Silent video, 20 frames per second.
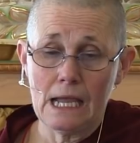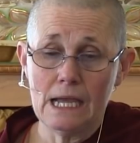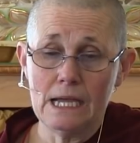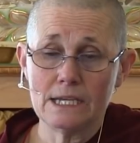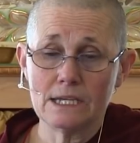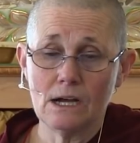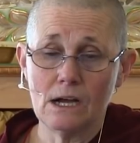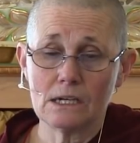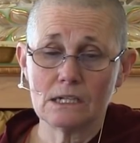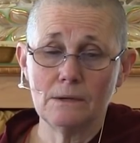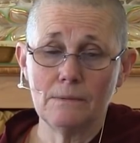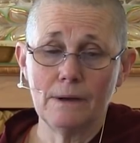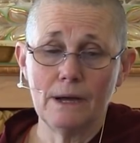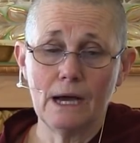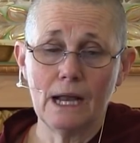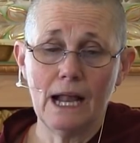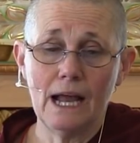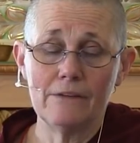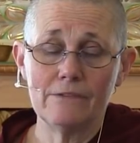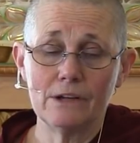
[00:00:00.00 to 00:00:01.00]
He talked
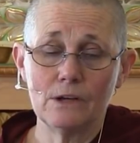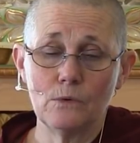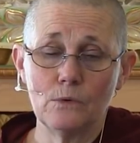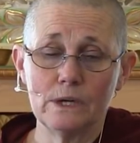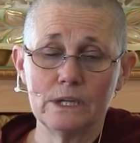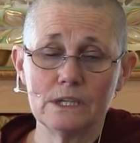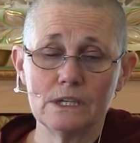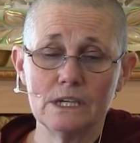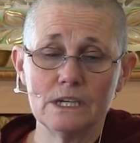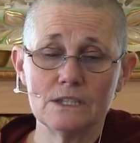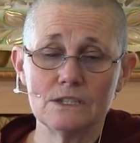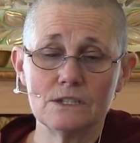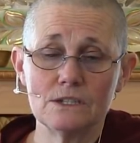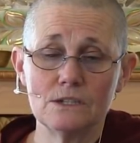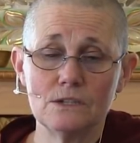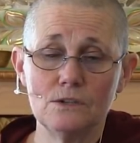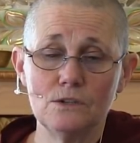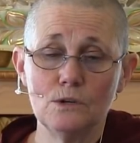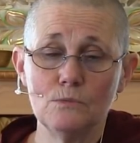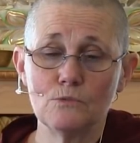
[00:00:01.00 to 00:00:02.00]
about having
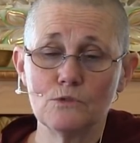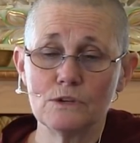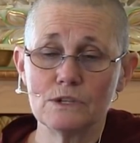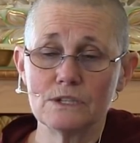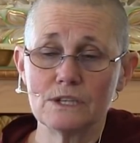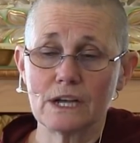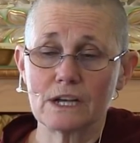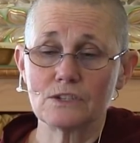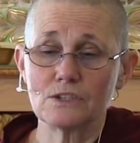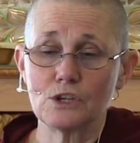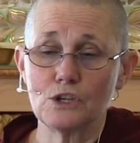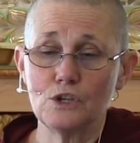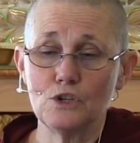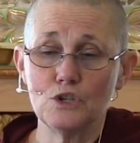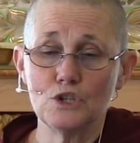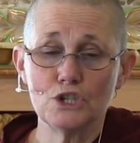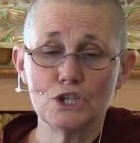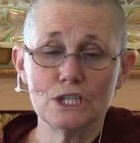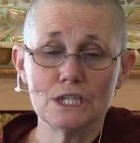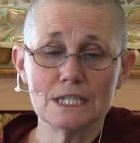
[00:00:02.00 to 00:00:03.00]
witnessed numerous
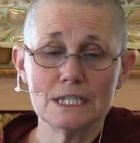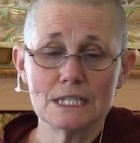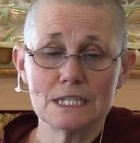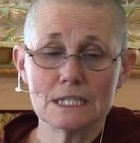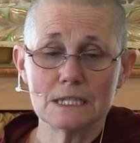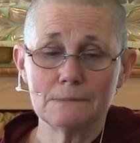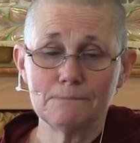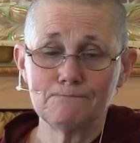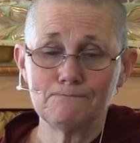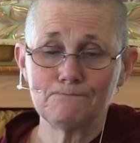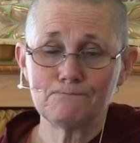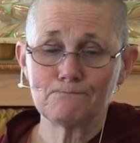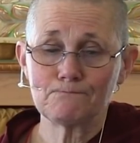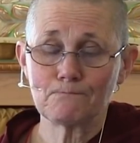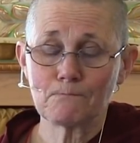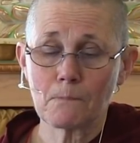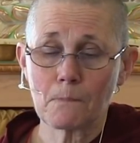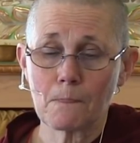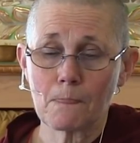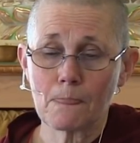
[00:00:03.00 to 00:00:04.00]
executions.
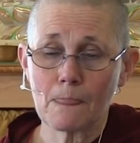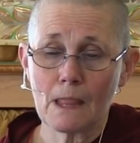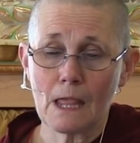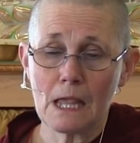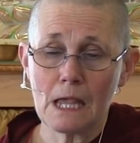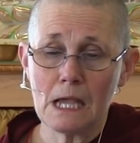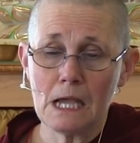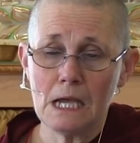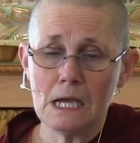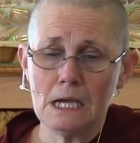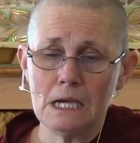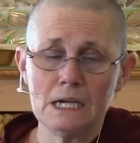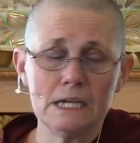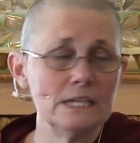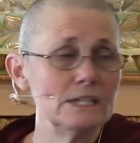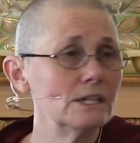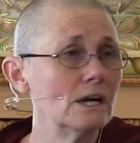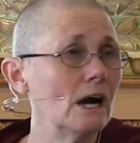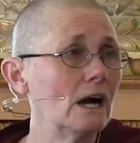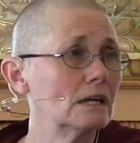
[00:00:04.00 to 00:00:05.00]

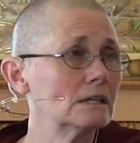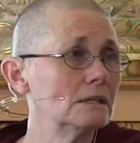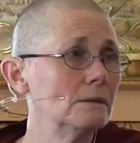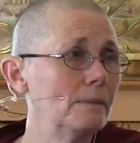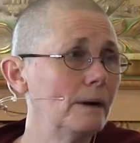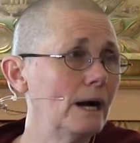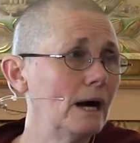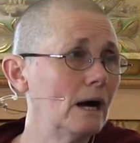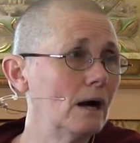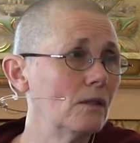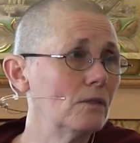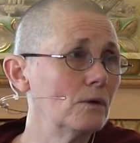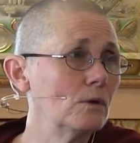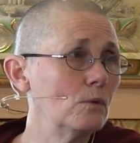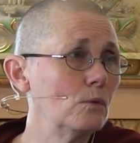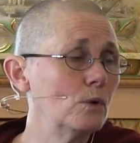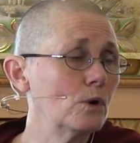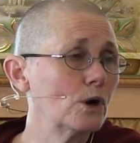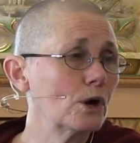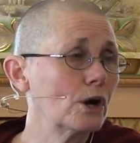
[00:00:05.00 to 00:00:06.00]
He talked about the
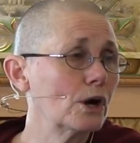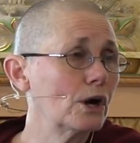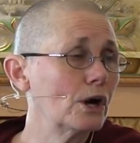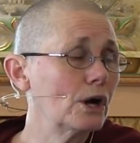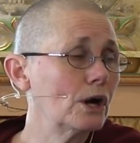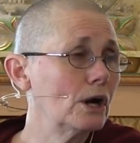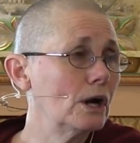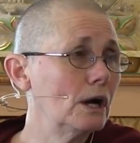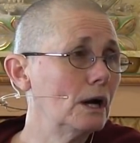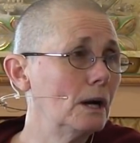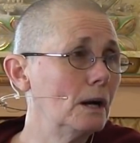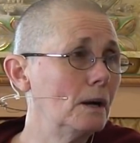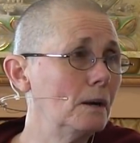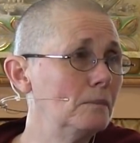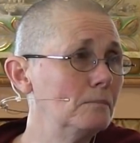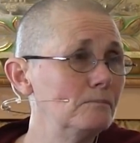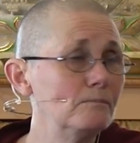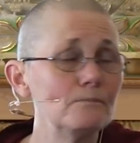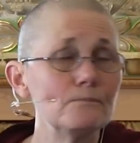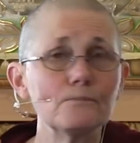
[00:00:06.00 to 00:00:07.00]
work,
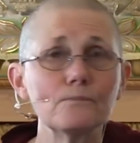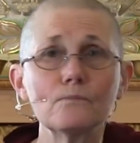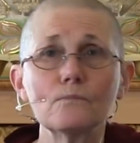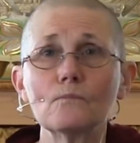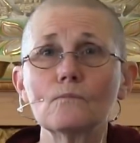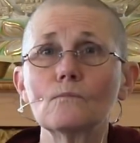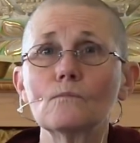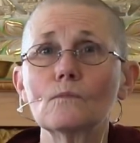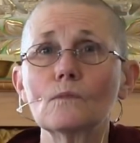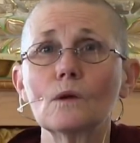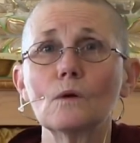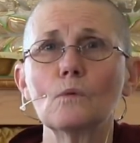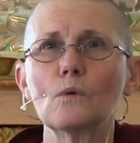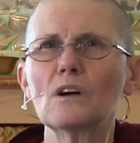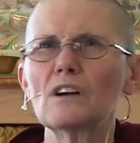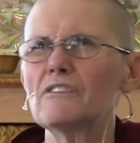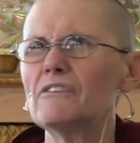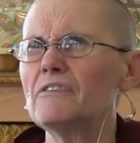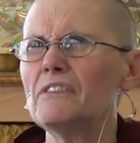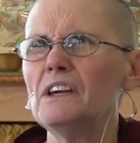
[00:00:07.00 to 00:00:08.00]
um,
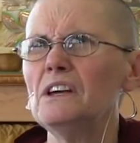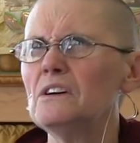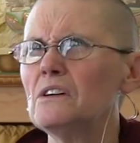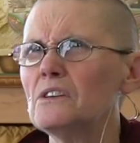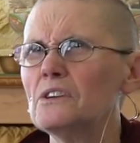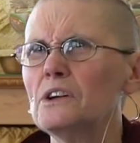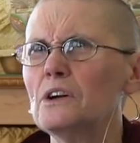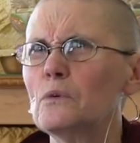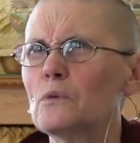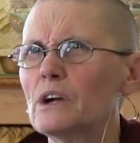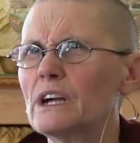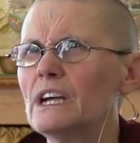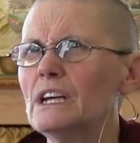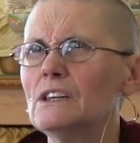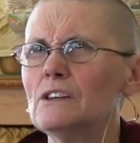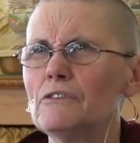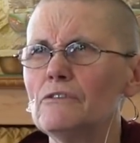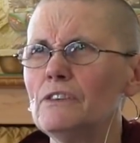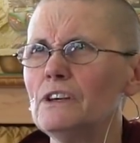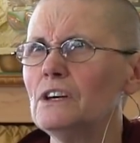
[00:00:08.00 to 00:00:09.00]
work field, you know, working
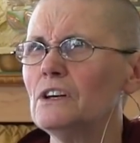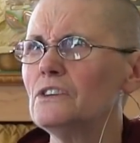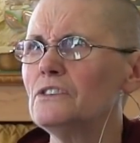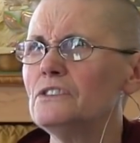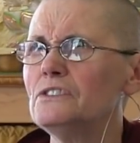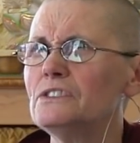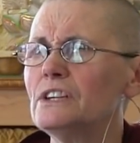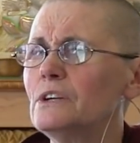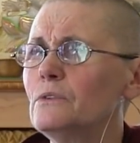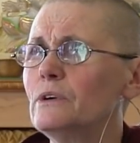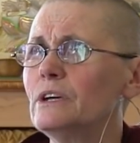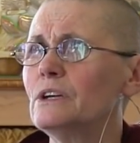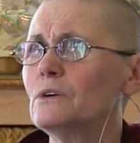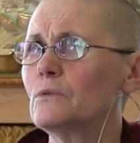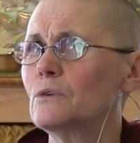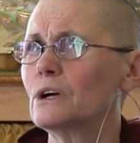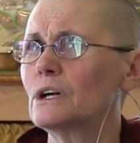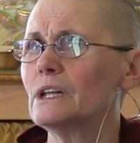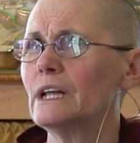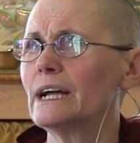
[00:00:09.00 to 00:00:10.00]
in the fields. He said we had to
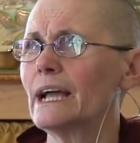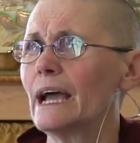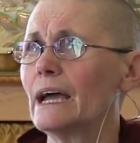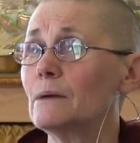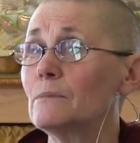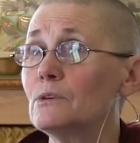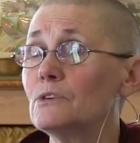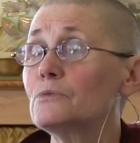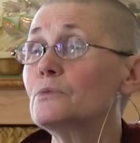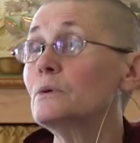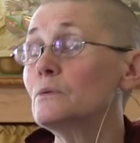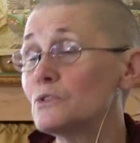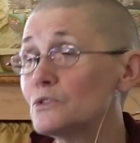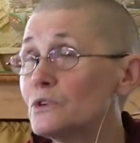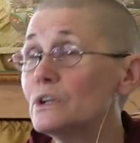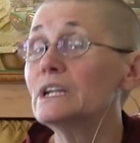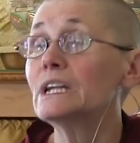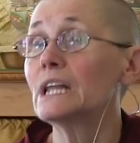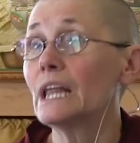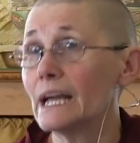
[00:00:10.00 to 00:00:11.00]
work like animals. We were
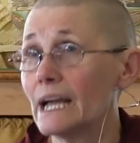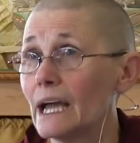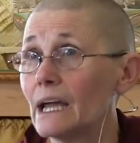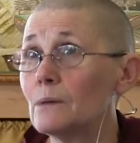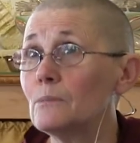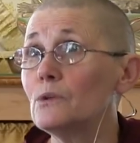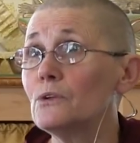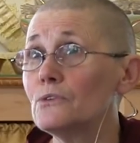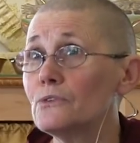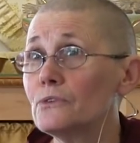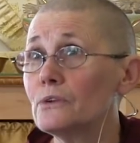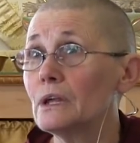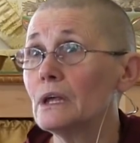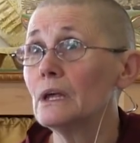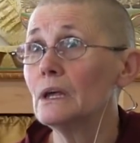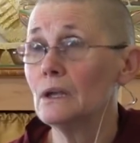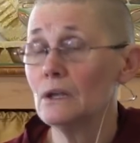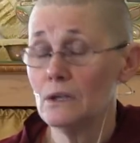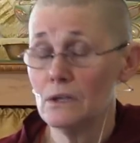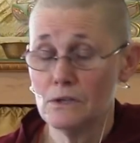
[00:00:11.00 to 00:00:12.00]
treated like animals.
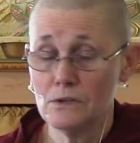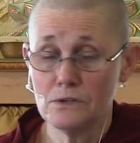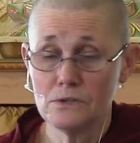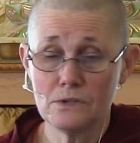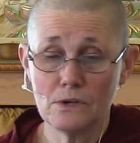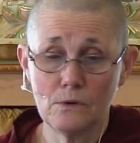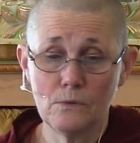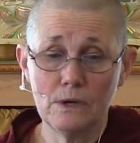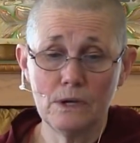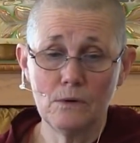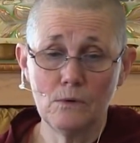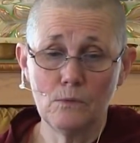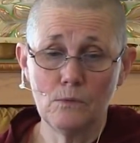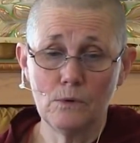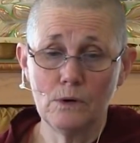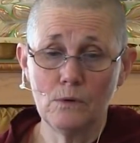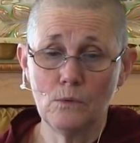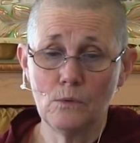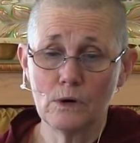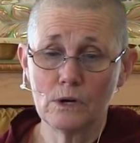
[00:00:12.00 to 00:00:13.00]
So we,
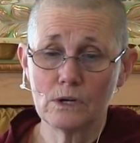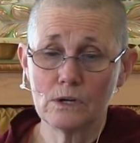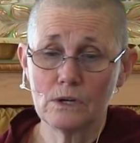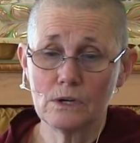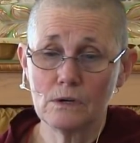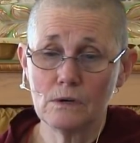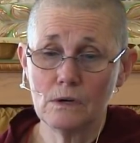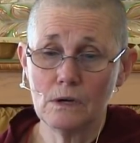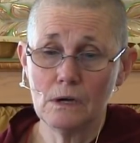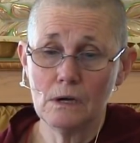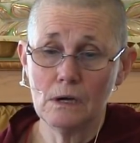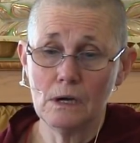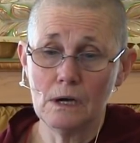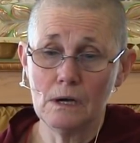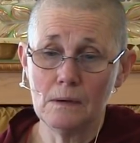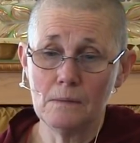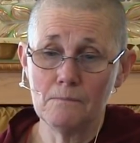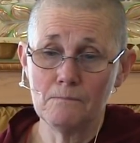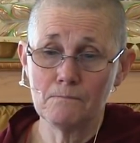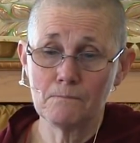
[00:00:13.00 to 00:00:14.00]
we worked.
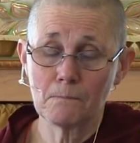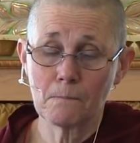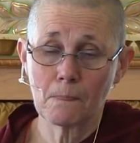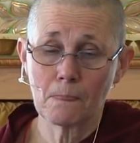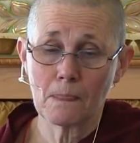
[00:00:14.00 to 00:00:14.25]
Um,